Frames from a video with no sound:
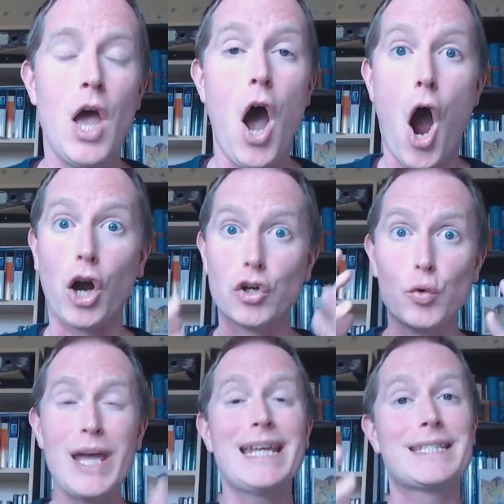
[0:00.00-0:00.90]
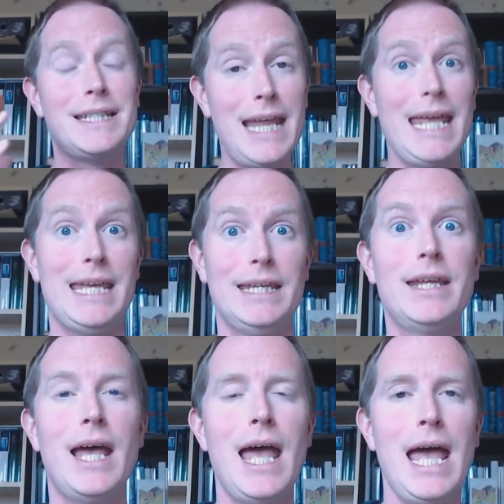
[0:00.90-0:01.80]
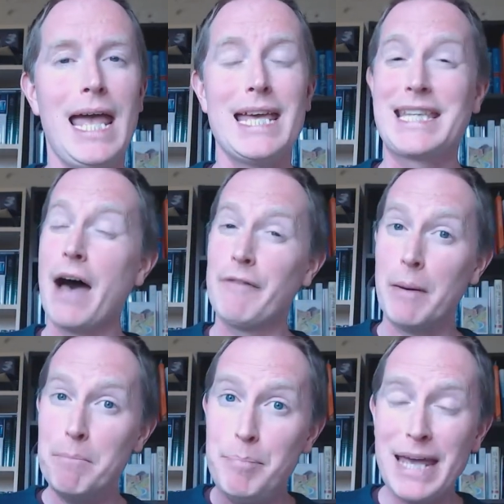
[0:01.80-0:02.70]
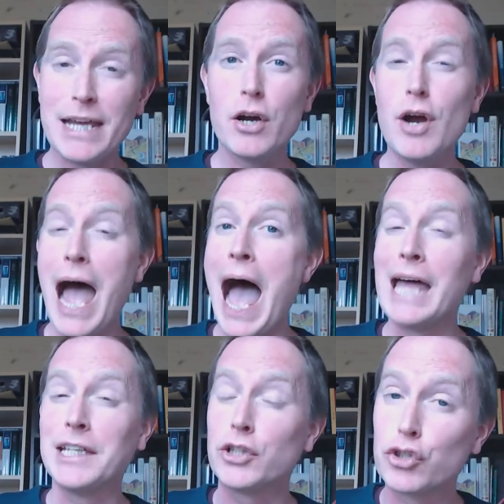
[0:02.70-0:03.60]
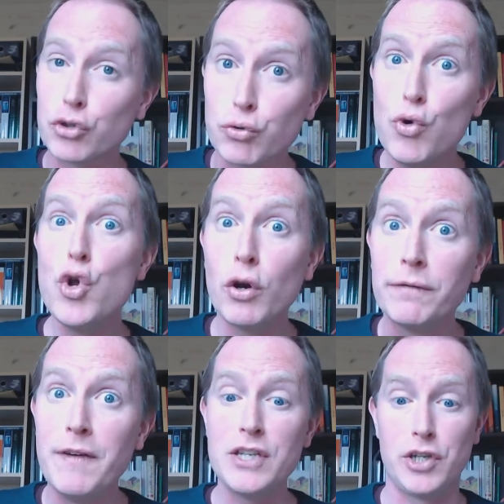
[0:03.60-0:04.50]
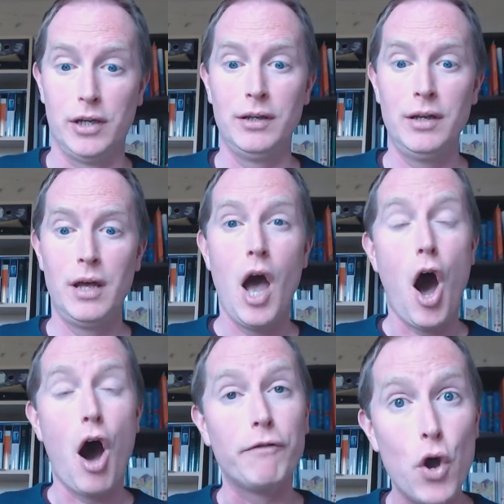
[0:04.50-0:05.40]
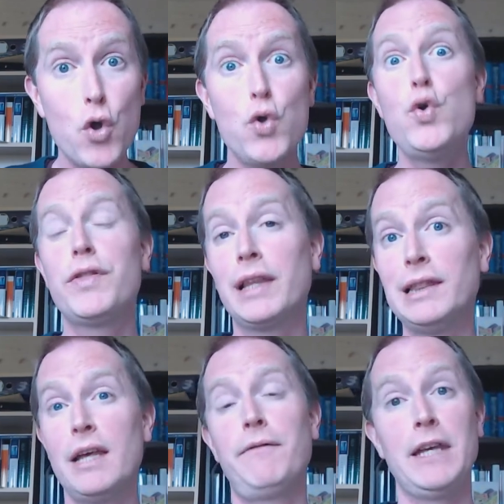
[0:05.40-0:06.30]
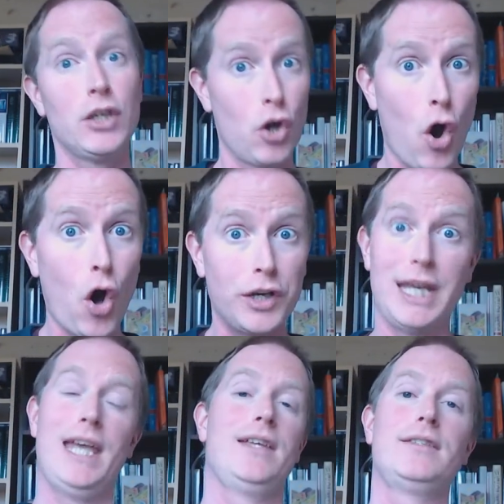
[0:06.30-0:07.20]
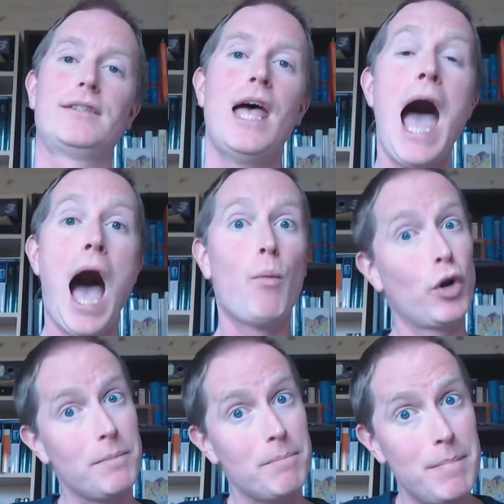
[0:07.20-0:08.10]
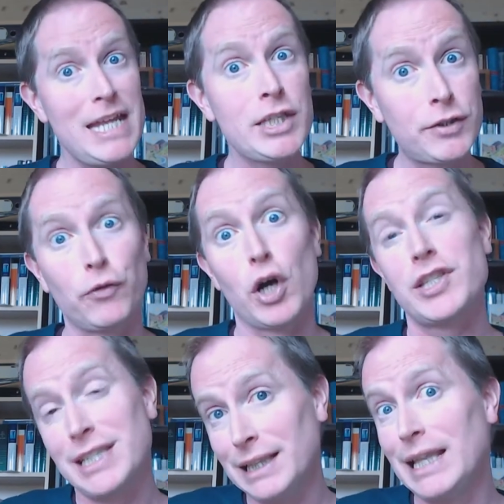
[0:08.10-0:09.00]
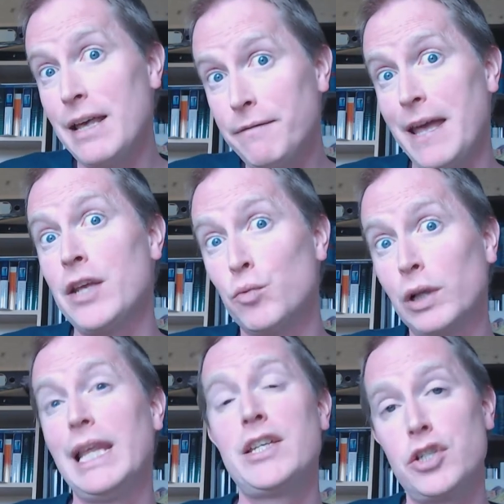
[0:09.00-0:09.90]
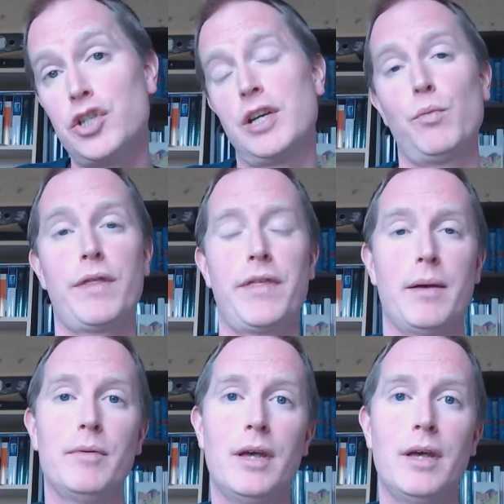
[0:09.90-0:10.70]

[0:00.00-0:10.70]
Our greatest need is to have a bigger and a truer vision of who the living God is and what it means for us to live in relationship with Him.